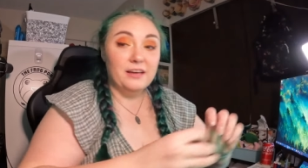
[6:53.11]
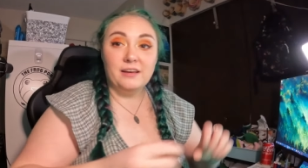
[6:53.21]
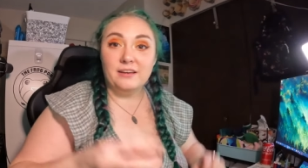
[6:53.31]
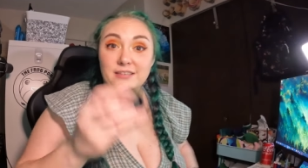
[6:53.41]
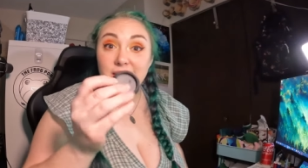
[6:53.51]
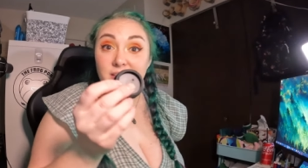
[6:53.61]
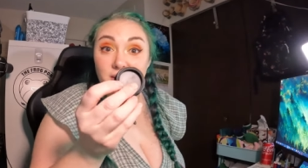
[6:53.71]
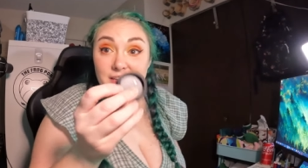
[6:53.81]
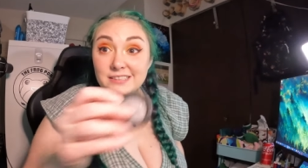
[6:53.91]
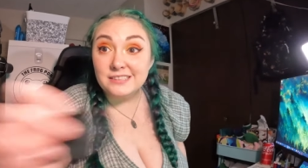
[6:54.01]
Uh, take the
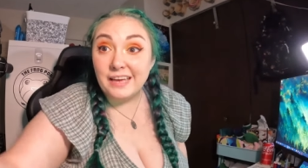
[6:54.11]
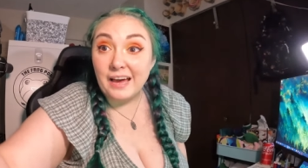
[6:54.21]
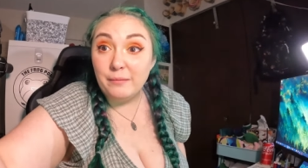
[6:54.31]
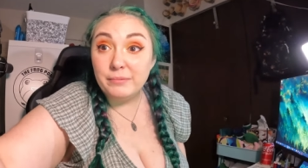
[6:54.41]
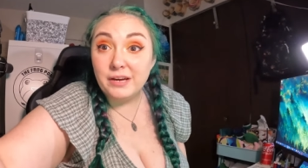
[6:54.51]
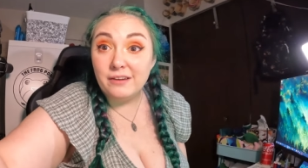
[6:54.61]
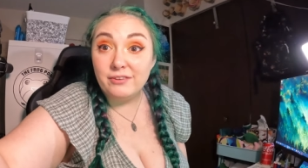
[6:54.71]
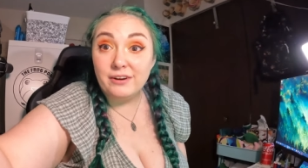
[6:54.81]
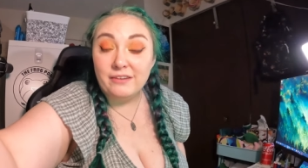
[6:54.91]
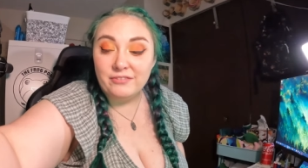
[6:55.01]
lens cap
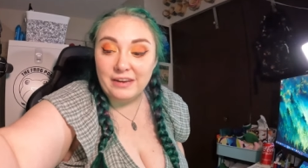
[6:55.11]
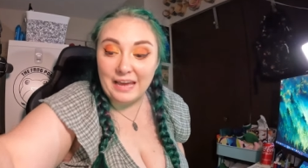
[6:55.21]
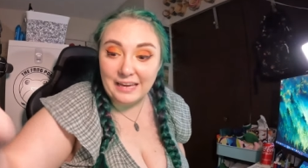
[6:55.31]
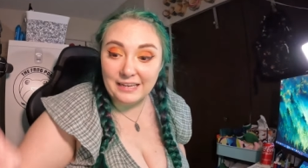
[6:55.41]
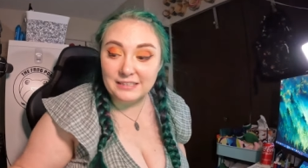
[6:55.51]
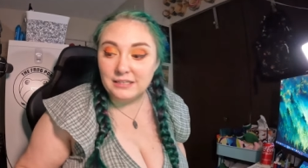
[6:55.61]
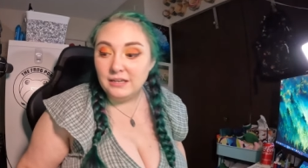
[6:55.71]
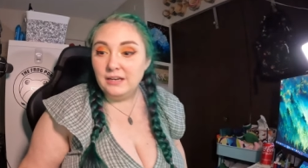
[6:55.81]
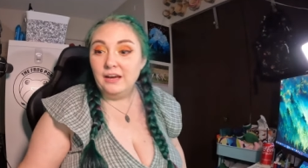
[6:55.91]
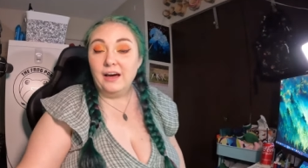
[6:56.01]
cover off the day it.
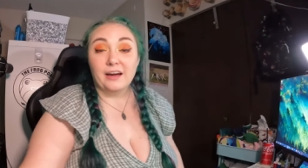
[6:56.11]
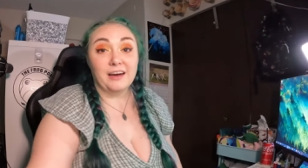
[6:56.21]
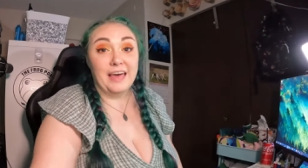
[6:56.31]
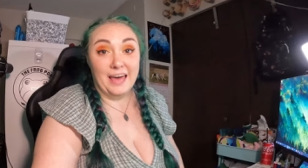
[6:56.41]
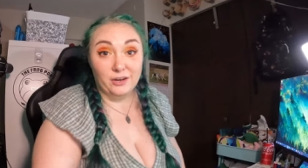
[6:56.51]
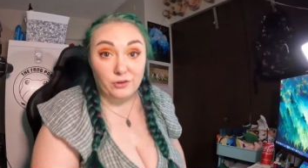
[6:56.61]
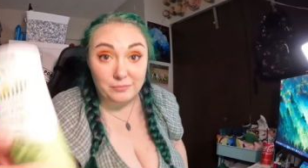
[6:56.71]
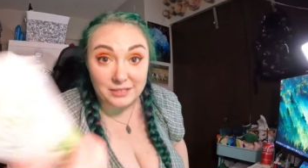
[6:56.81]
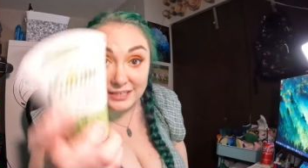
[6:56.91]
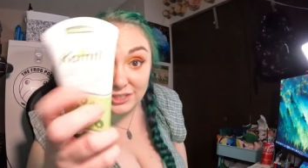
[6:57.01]
I got a hand
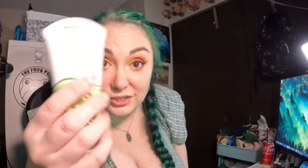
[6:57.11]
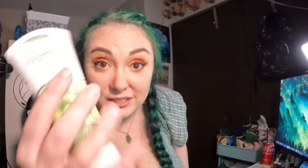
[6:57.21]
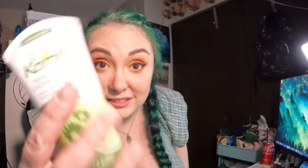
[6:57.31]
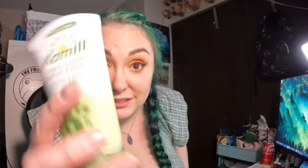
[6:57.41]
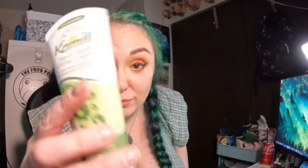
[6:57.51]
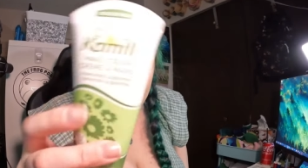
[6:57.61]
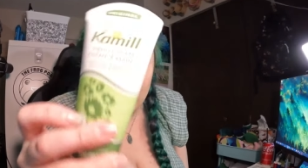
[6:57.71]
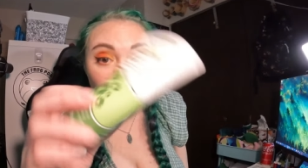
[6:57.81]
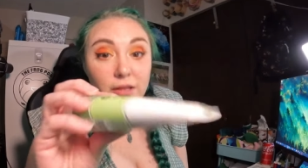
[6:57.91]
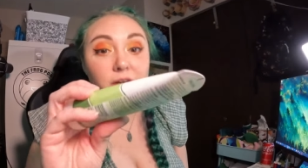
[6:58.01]
cream today too because this
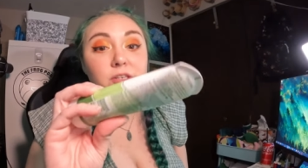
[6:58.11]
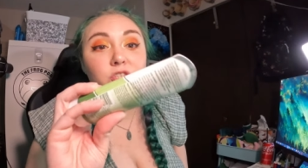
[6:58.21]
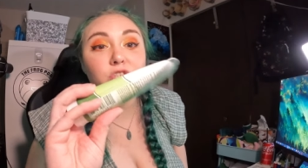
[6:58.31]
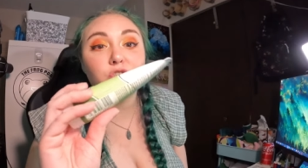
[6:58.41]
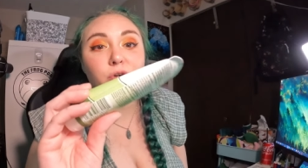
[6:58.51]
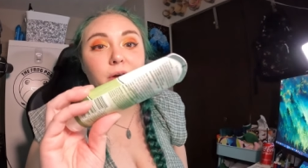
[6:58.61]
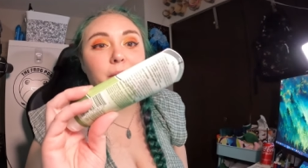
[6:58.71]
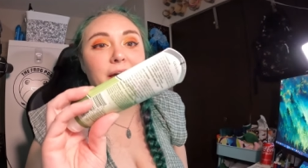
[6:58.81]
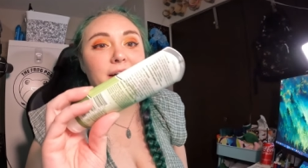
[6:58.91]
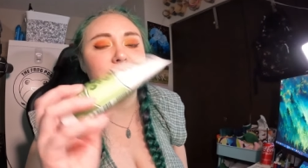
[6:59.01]
winter weather is destroying
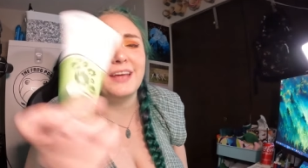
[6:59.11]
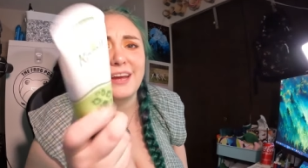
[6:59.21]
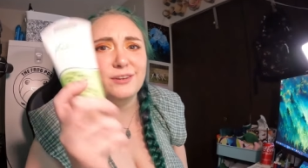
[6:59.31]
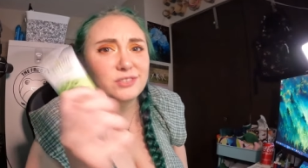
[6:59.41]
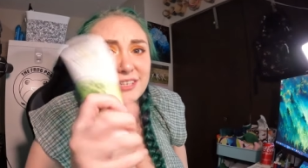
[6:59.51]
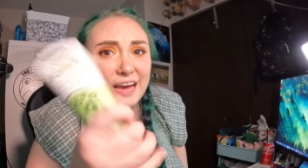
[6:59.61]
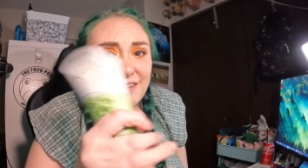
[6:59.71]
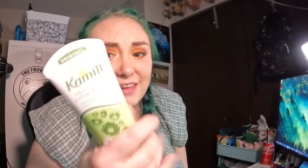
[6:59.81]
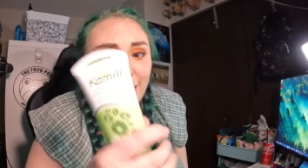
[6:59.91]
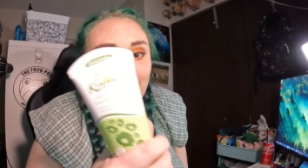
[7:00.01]
my hands and I used to
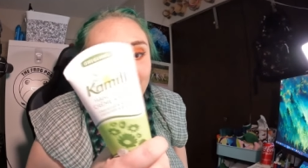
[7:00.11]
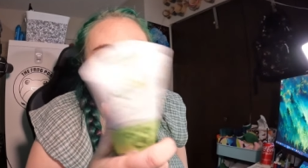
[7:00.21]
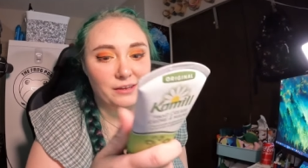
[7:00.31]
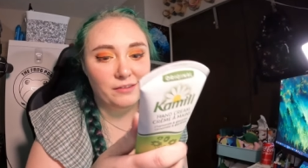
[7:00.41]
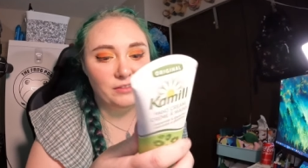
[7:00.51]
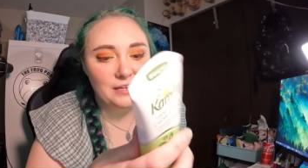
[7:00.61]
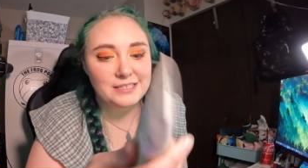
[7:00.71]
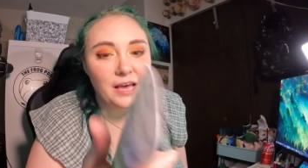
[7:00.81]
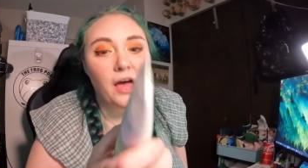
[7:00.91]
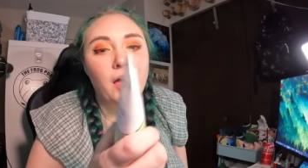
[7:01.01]
have like a million of
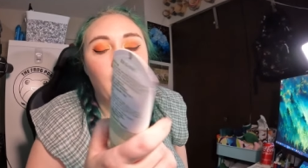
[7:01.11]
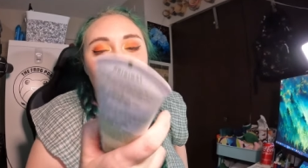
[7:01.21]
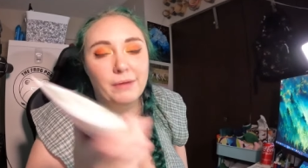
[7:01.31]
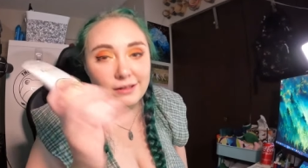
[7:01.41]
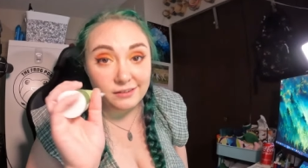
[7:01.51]
these but